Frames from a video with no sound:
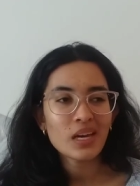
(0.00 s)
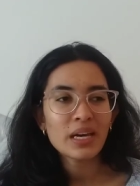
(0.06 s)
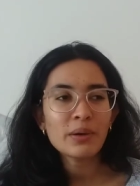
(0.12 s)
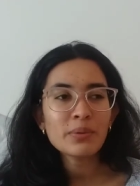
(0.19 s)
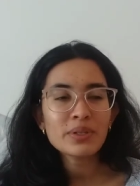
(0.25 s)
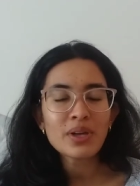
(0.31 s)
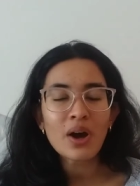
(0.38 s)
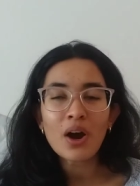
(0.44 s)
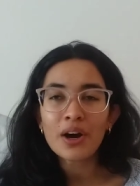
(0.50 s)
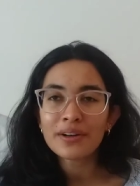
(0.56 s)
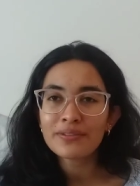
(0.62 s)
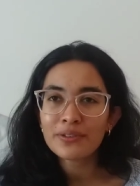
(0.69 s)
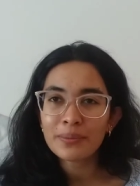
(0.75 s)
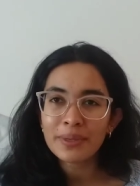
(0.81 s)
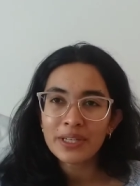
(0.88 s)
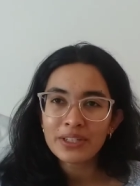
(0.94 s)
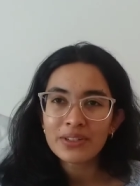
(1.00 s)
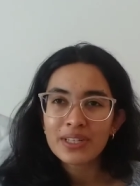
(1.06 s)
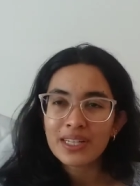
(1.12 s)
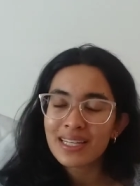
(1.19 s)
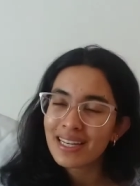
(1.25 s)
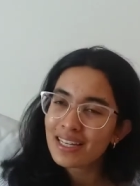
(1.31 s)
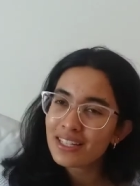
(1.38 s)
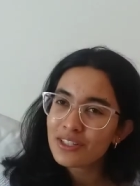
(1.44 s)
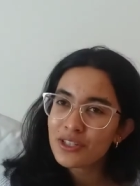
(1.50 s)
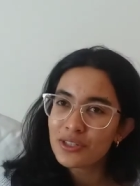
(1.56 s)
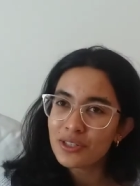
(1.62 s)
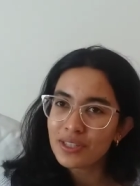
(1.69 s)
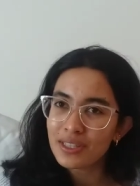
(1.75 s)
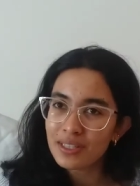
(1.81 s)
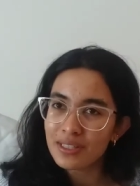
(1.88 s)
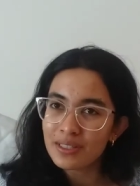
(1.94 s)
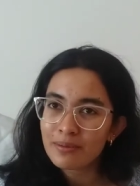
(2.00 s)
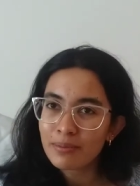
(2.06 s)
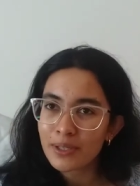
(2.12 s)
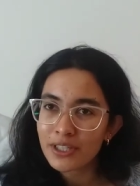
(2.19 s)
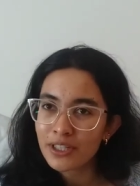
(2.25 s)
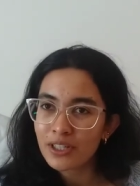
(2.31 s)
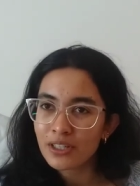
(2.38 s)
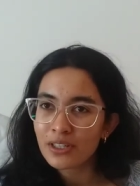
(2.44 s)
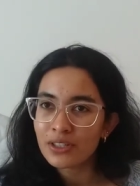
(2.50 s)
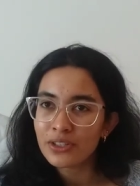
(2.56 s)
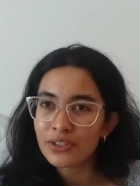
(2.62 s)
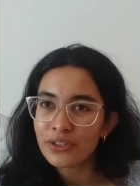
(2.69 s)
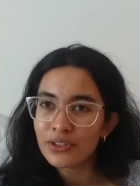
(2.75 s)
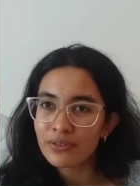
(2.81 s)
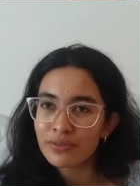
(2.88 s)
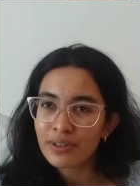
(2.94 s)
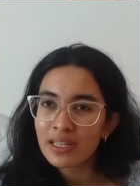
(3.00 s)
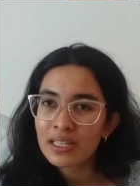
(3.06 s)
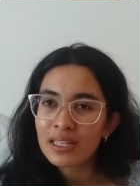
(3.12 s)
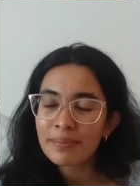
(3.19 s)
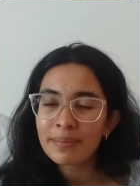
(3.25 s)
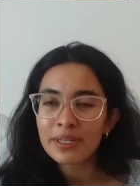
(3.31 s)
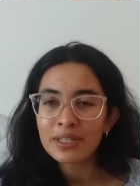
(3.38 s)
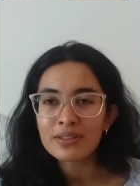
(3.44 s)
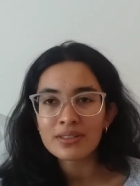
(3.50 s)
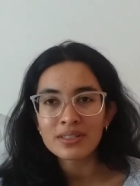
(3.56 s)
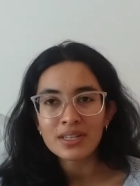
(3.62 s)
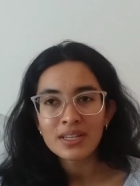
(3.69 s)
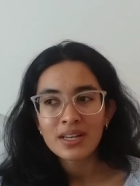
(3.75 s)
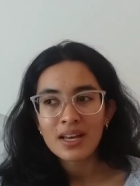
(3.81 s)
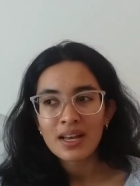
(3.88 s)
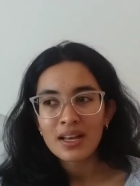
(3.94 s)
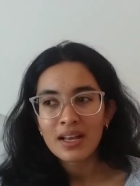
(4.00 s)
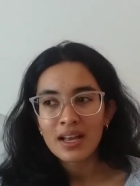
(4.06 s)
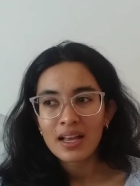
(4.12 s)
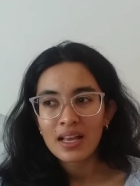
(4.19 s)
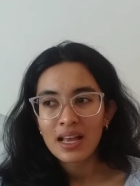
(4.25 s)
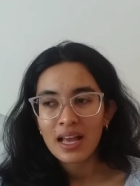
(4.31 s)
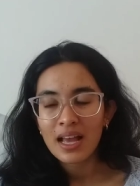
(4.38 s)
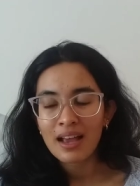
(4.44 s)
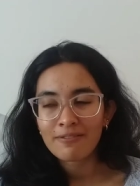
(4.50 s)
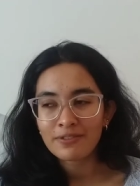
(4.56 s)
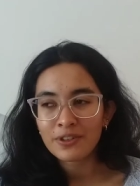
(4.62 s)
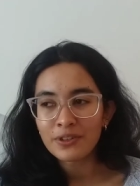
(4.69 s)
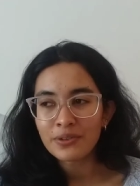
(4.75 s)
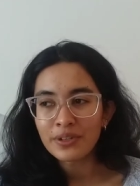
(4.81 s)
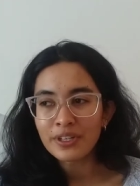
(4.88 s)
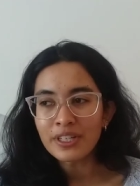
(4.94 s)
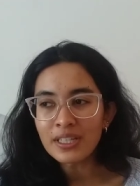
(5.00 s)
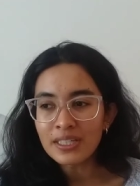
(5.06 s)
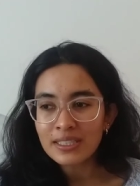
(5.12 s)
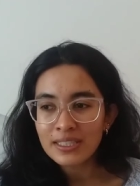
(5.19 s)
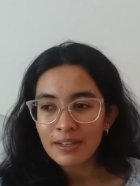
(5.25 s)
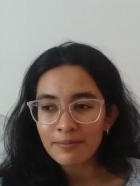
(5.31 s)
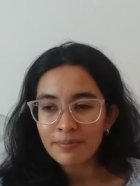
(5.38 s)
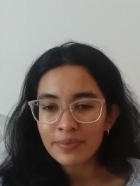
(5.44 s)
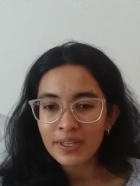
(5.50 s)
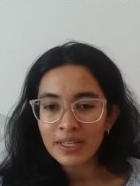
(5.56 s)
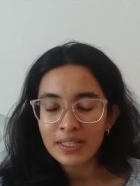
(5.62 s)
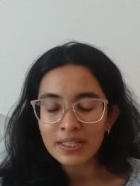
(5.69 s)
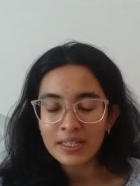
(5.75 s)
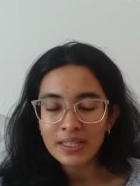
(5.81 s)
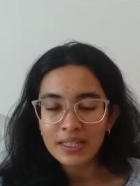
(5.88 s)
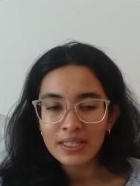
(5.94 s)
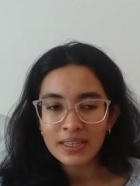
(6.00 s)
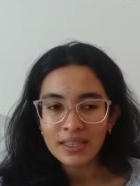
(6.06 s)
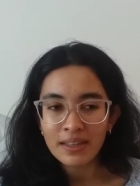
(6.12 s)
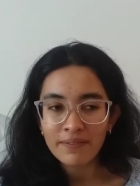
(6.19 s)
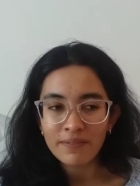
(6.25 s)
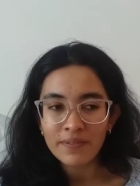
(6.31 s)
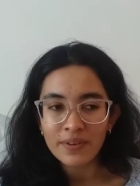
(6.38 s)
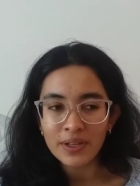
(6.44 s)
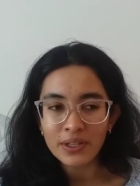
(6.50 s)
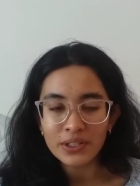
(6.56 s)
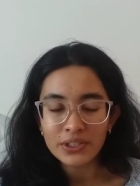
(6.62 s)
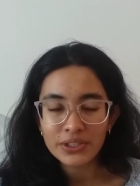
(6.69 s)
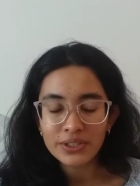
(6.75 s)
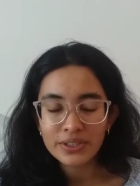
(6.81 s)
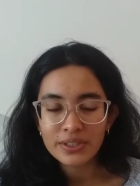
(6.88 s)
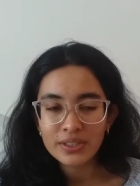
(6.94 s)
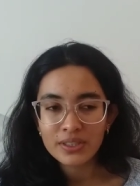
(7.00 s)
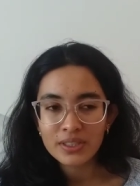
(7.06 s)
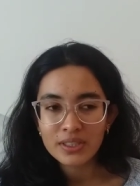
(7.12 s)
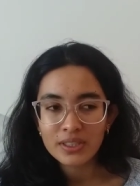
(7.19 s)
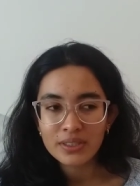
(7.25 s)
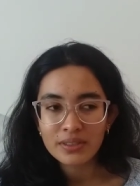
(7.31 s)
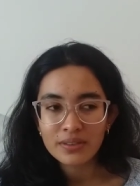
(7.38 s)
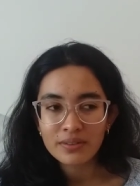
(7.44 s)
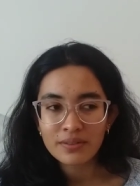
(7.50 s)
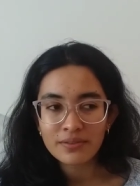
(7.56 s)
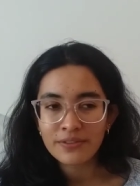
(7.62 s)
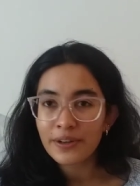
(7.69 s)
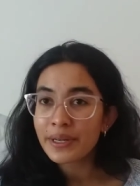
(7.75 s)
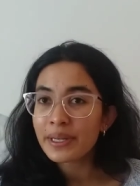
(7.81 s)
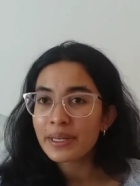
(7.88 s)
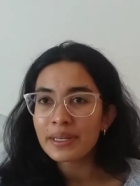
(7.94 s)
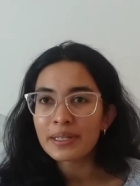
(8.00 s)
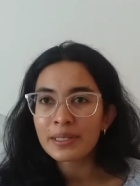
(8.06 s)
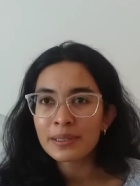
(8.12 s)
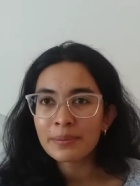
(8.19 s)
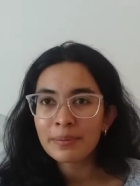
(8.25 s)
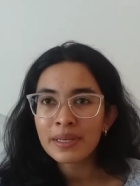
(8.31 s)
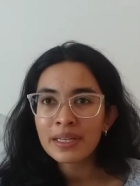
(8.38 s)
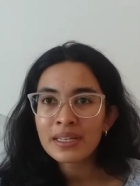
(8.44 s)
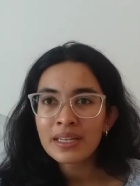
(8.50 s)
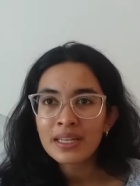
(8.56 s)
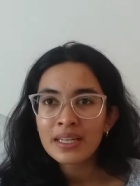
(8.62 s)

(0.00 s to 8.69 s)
was hard for me to connect to this particular novella, because after reading something that felt very intimate,